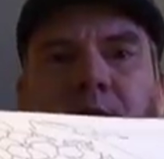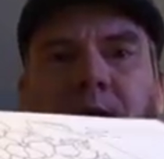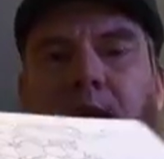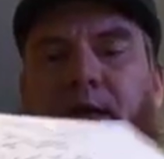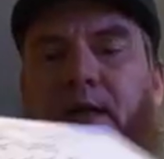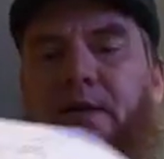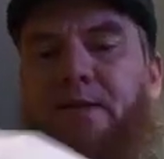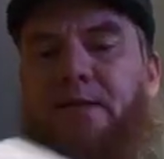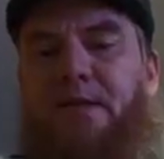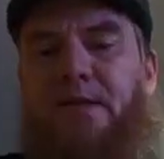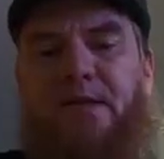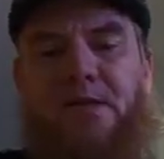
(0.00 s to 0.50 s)

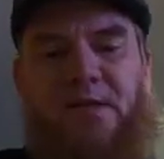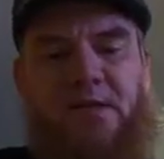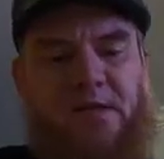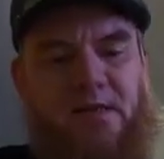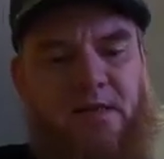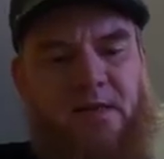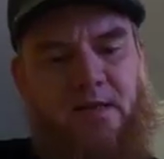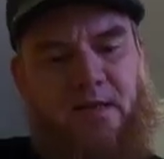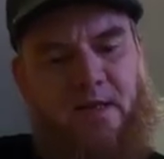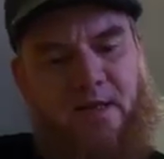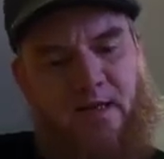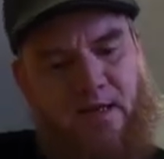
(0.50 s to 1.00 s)
on the
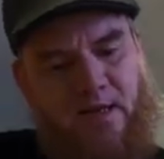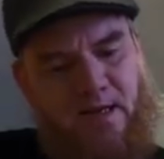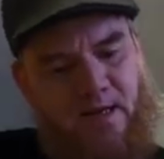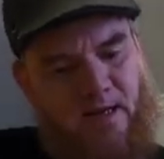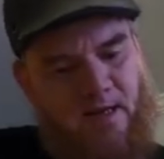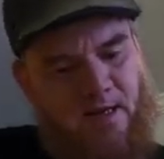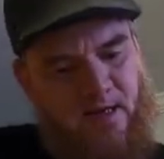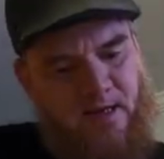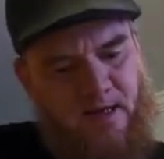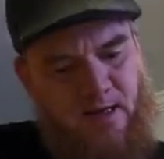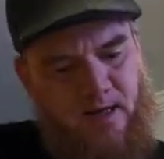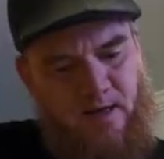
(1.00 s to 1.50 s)

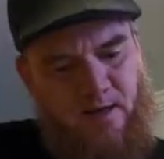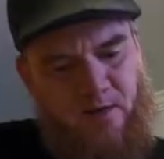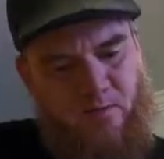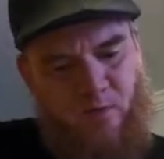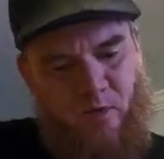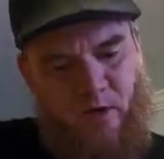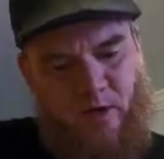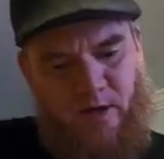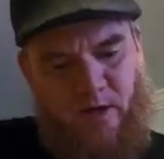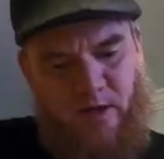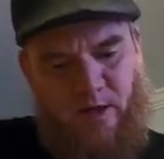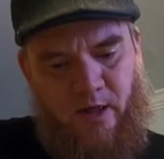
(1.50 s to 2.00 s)
sky, and
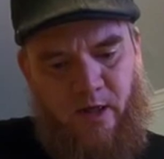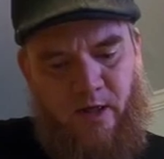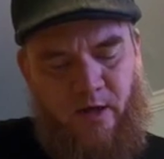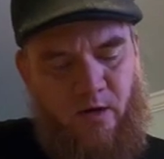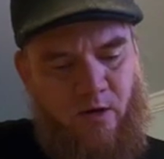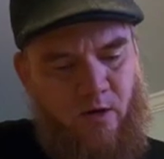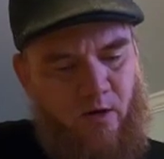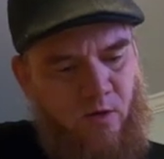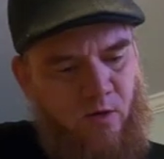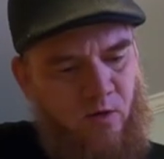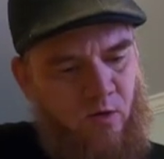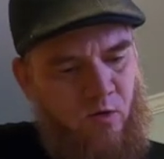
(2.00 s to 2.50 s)
we're going to
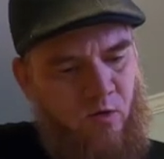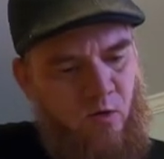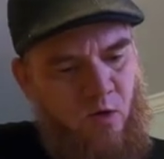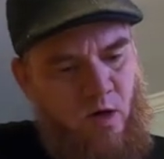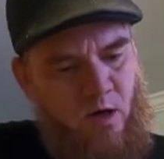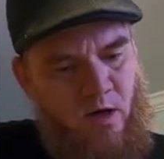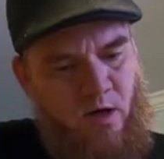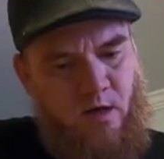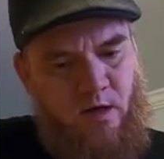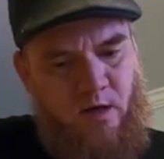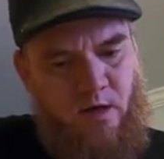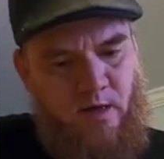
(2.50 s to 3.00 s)
go
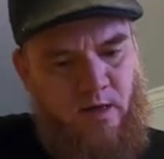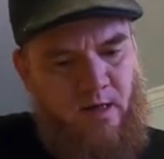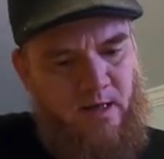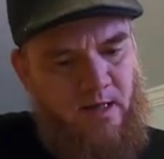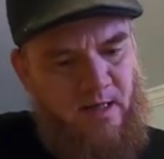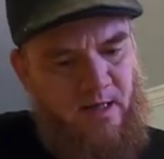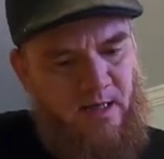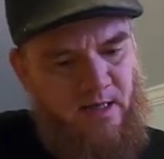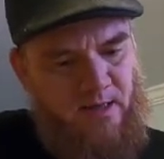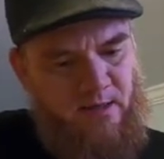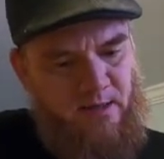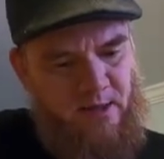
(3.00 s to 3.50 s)

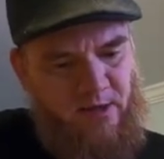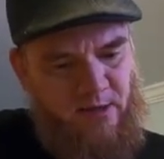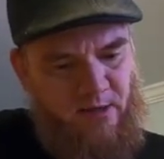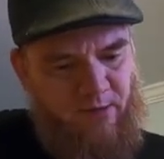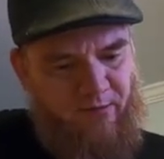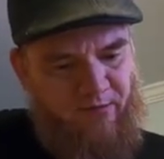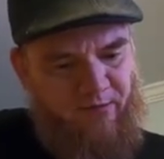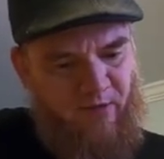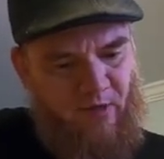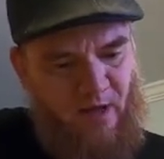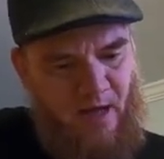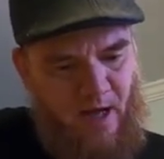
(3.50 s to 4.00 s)
into
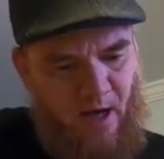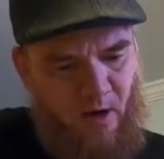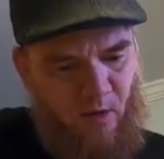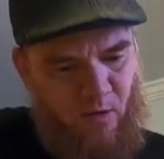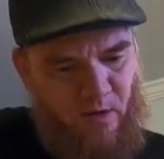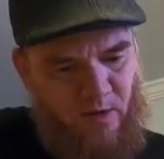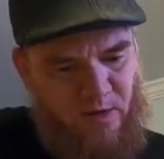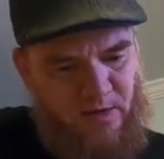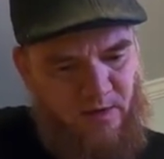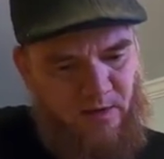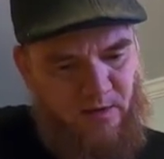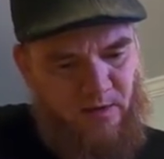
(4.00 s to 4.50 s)
the
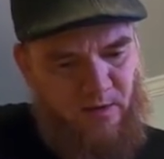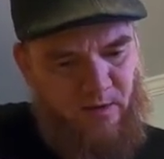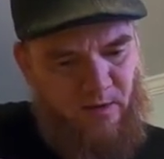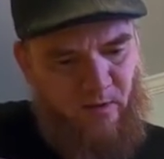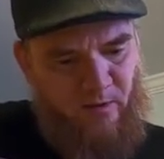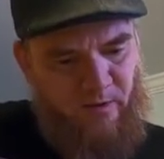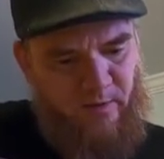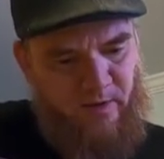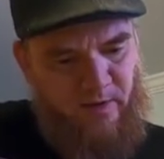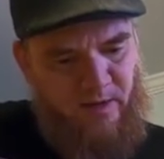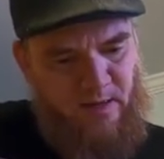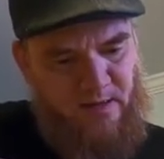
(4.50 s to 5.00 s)
flowers a
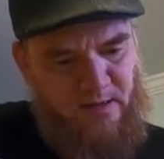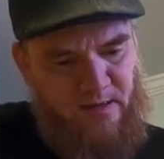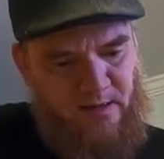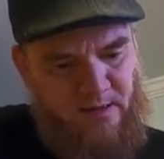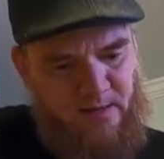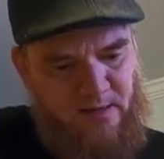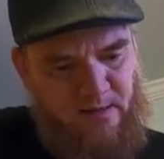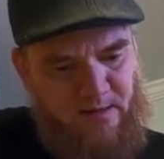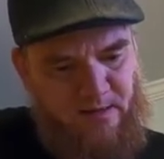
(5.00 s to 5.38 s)
little bit.